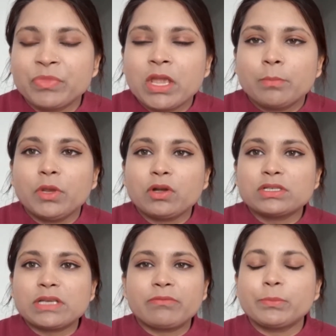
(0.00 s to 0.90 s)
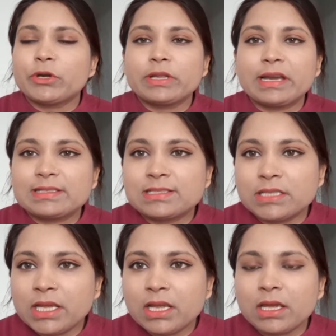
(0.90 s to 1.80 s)
because everybody gets
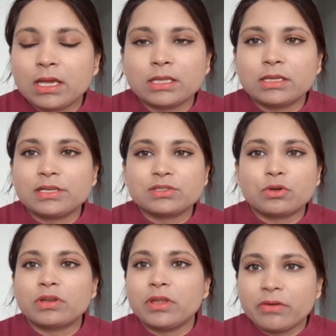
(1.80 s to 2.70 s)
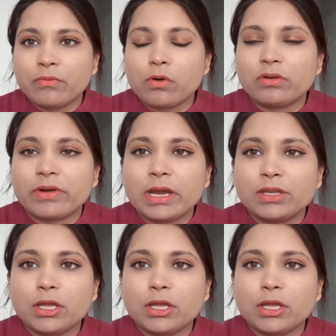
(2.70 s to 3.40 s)
sick and it's not their fault, right?